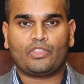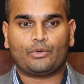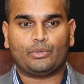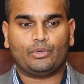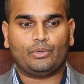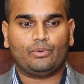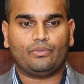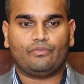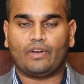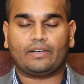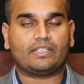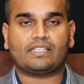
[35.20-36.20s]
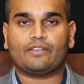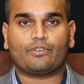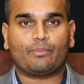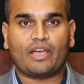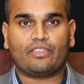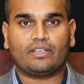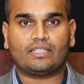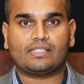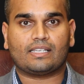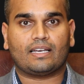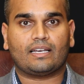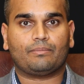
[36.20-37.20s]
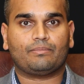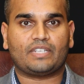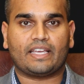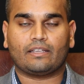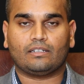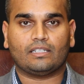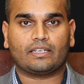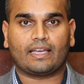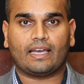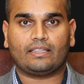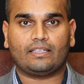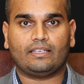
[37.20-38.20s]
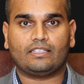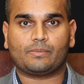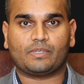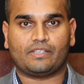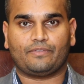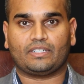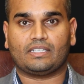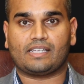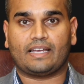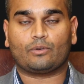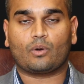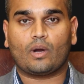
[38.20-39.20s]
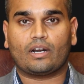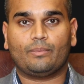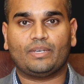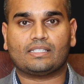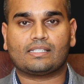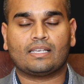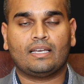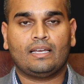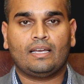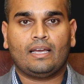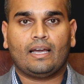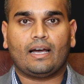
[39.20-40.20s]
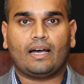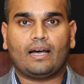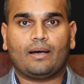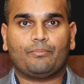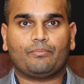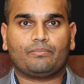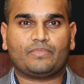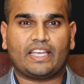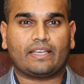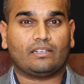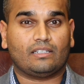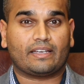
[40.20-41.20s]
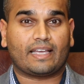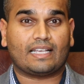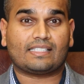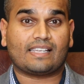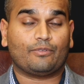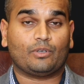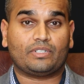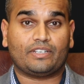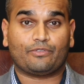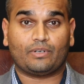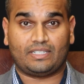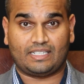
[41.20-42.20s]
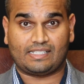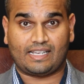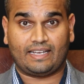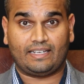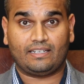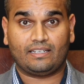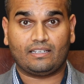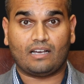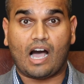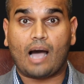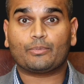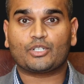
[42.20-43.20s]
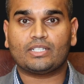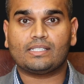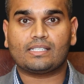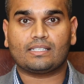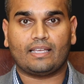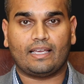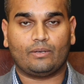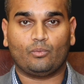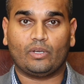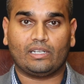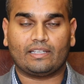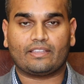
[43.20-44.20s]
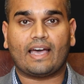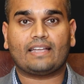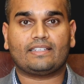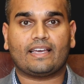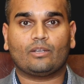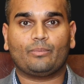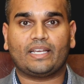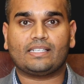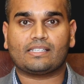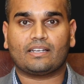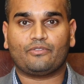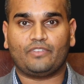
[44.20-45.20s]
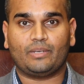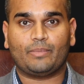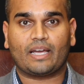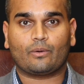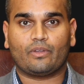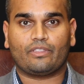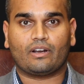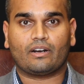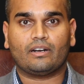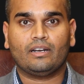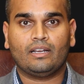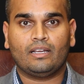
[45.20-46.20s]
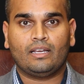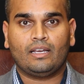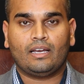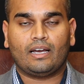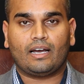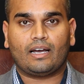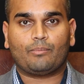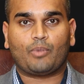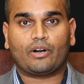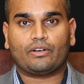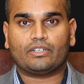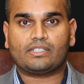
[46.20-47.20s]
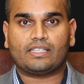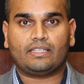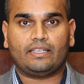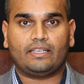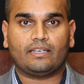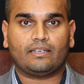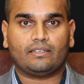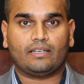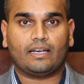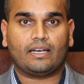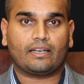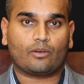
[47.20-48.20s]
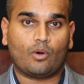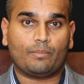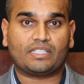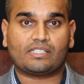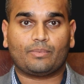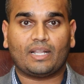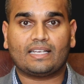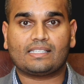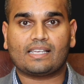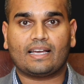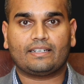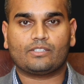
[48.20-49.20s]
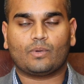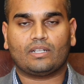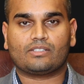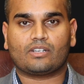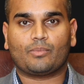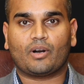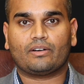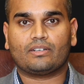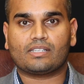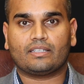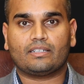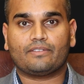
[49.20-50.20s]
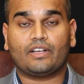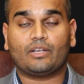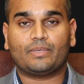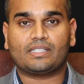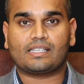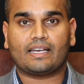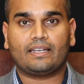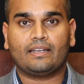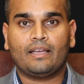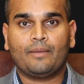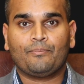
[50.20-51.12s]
through various different methods, taking a look at the specific design requirements, taking a look at several different design options and whittling that down based on feedback with our partners in the equipment supply side as well as our partners on the development side.